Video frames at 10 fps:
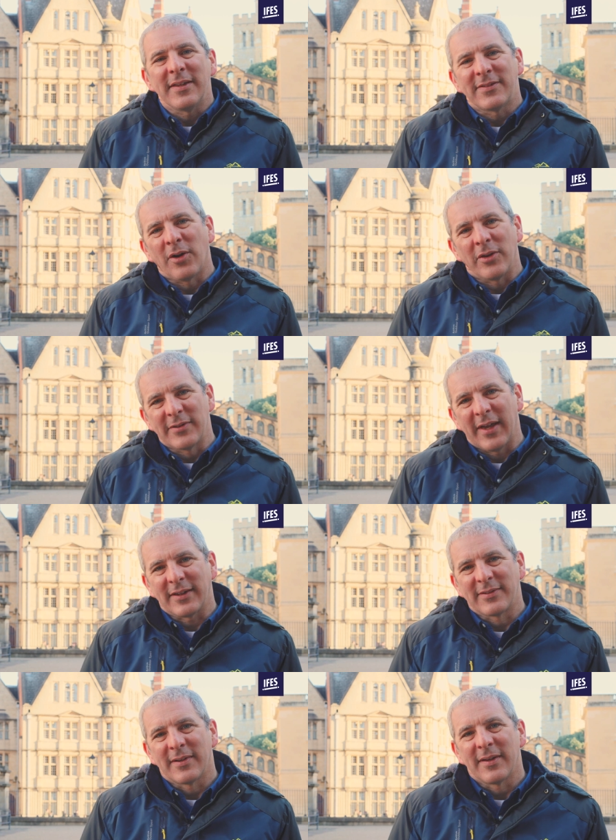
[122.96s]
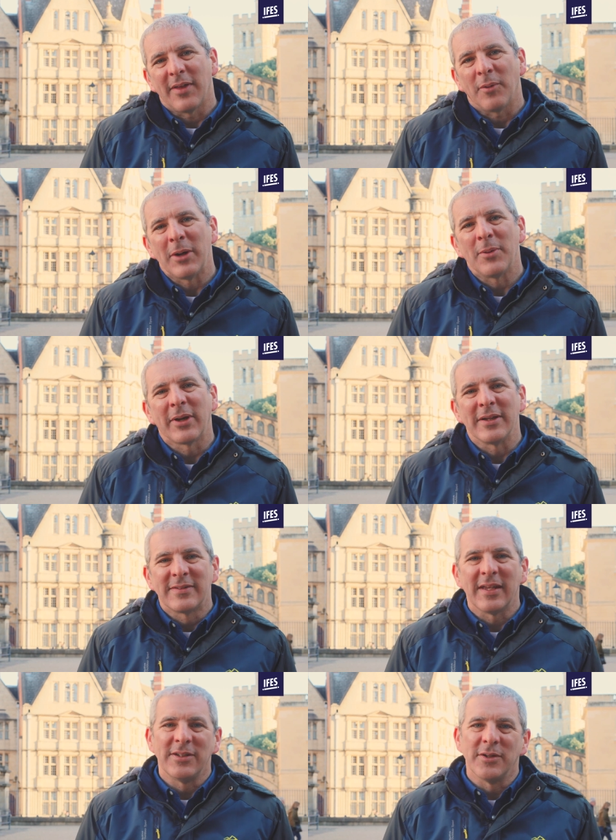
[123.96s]
this context that we will
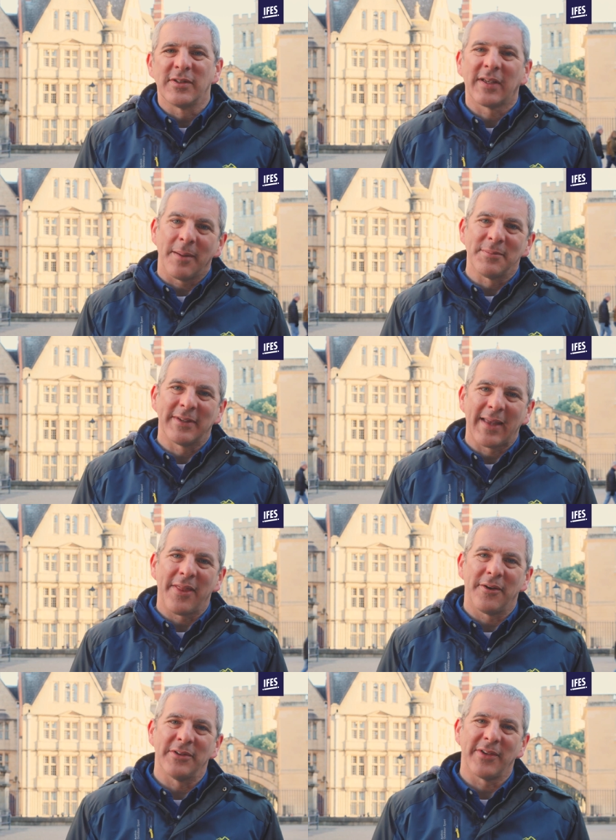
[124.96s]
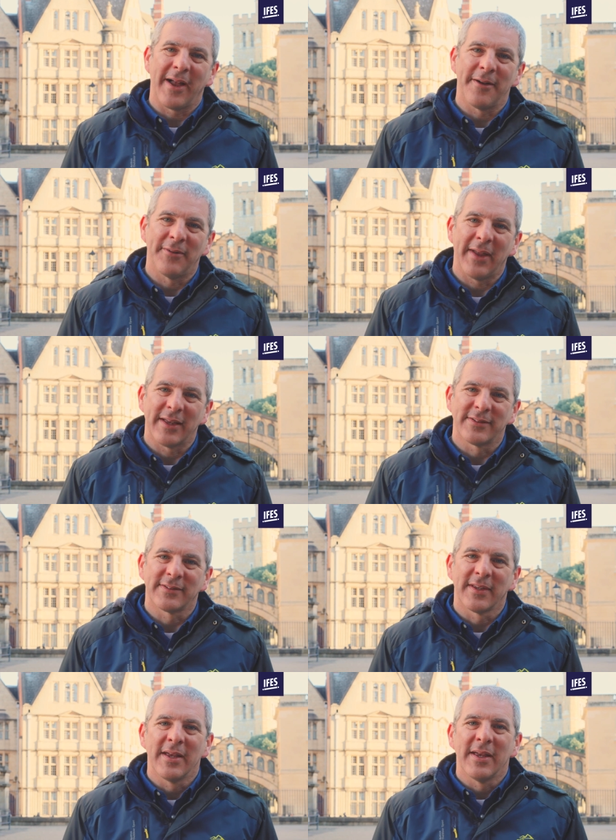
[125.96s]
continue to come together as
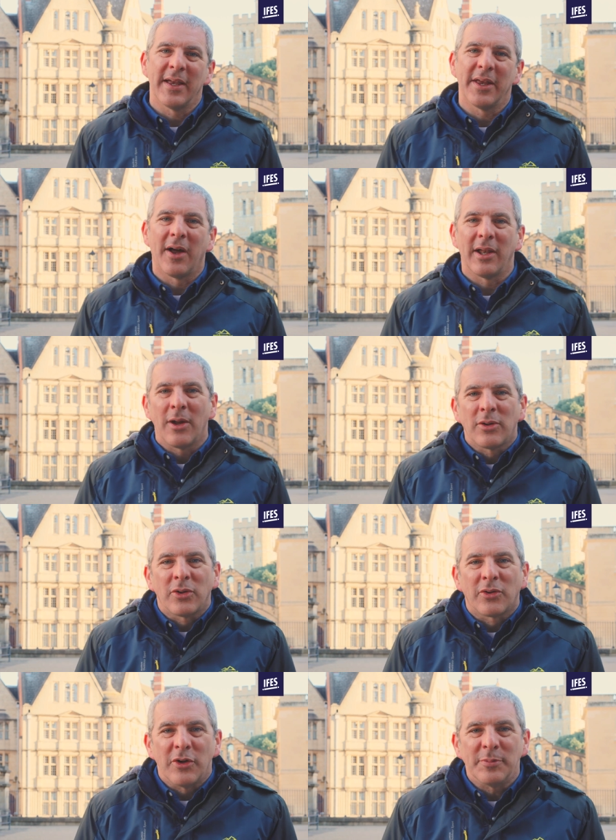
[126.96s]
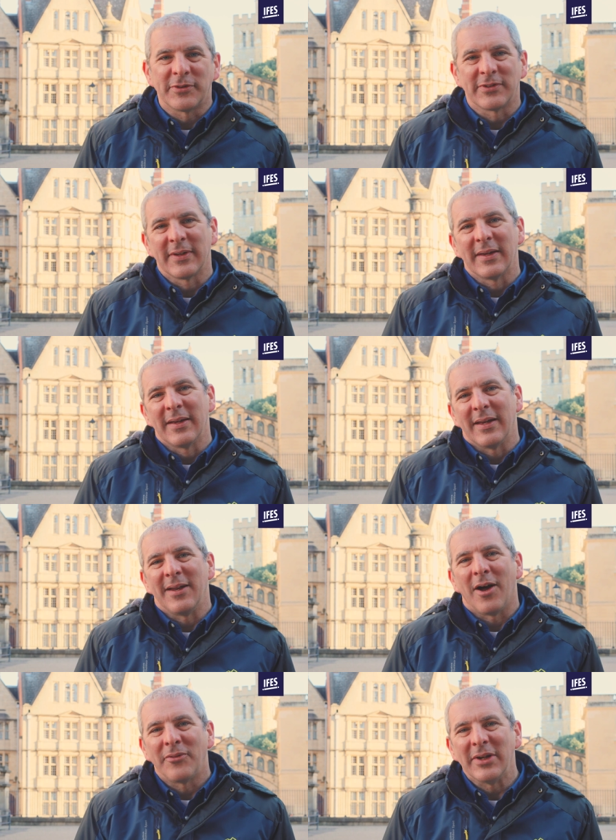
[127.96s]
IFES, in our local groups,
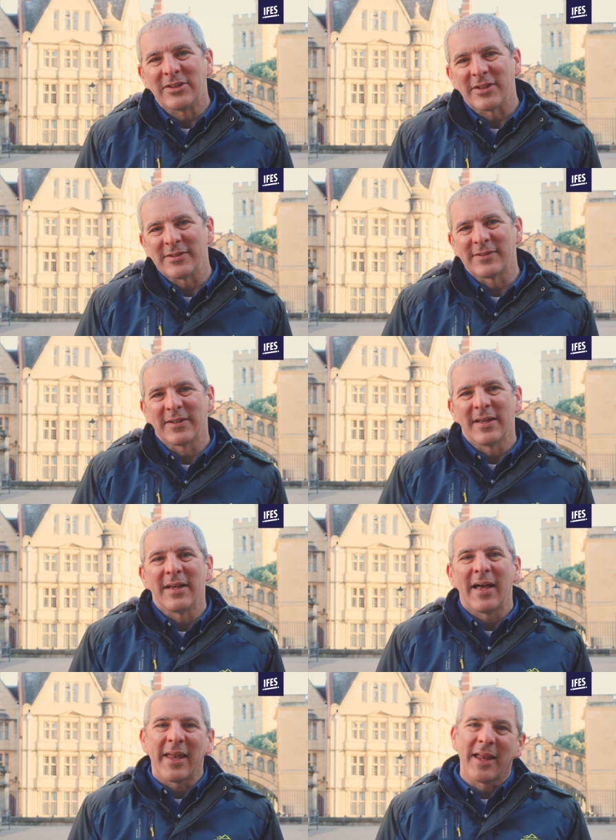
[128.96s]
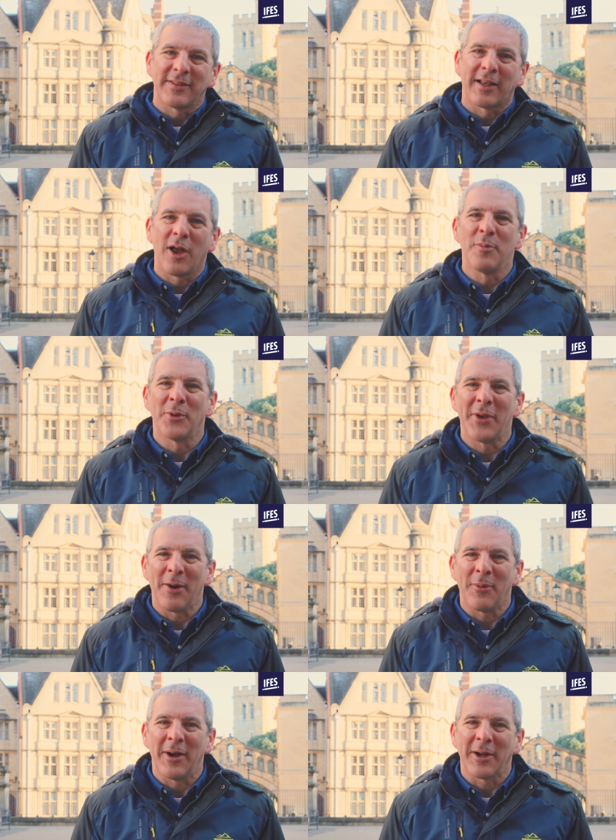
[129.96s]
in our regions, and as a global
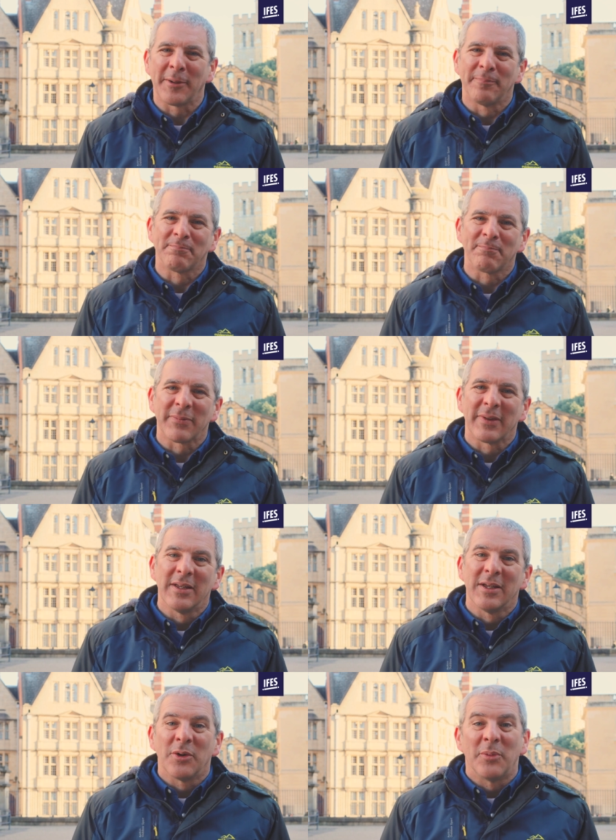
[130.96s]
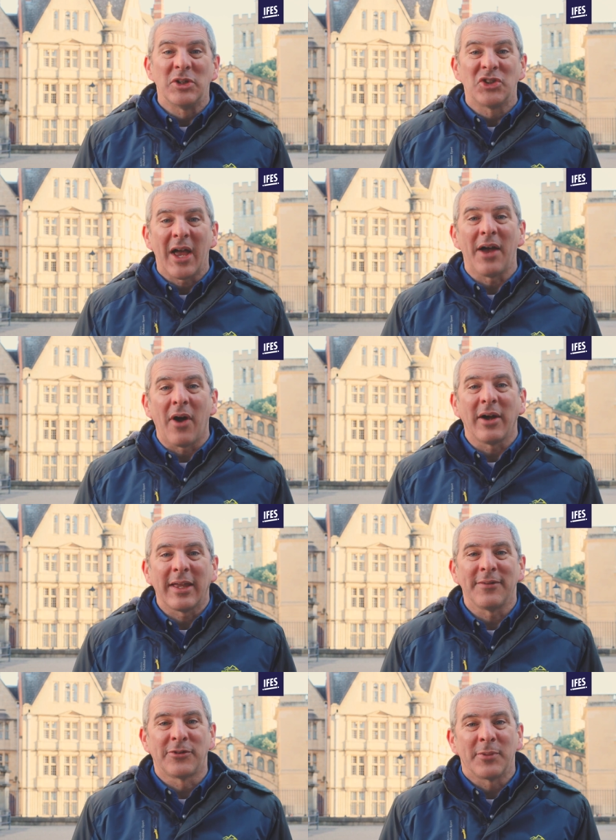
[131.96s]
network. We share our
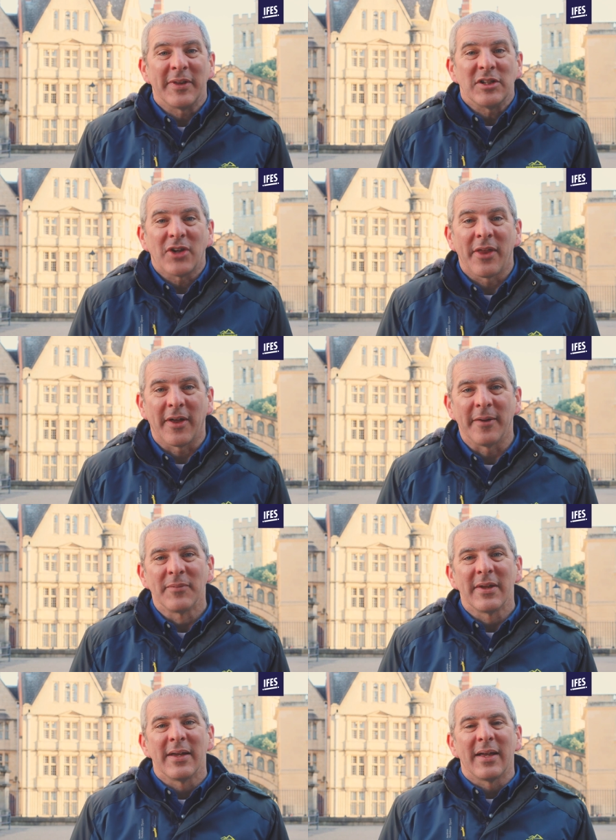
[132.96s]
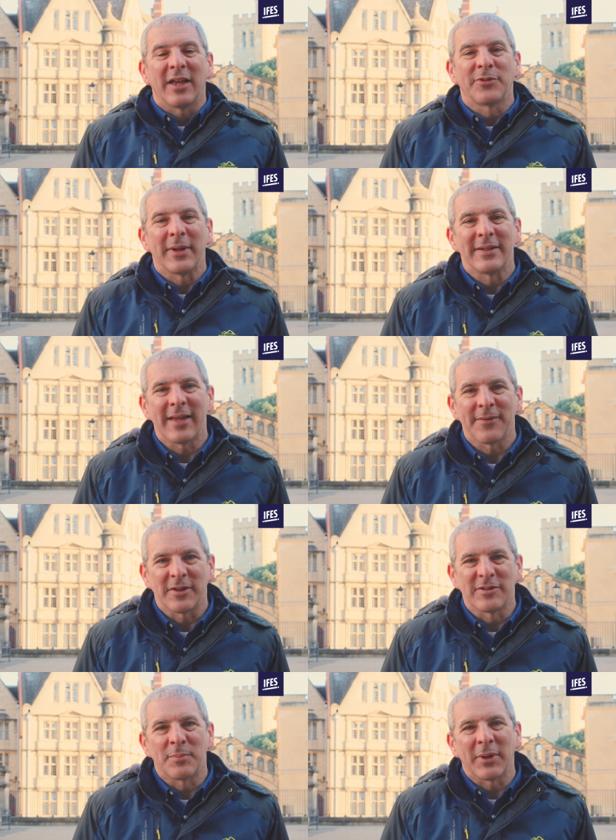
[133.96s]
gifts with each other as we
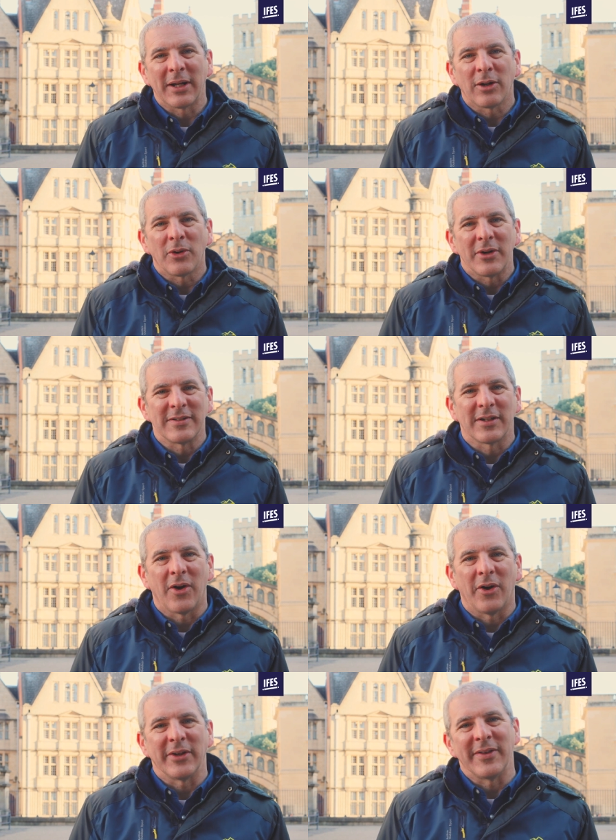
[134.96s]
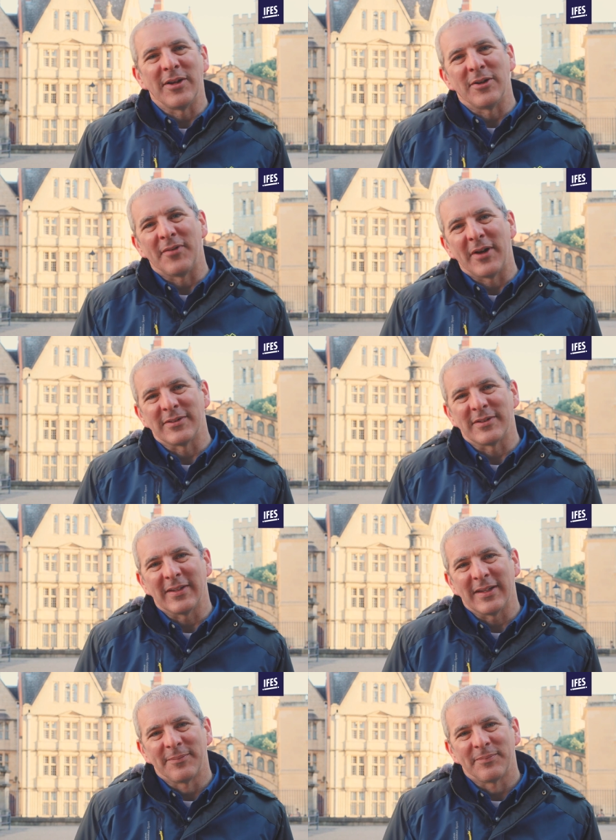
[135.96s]
endeavour to bring glory to God in the university.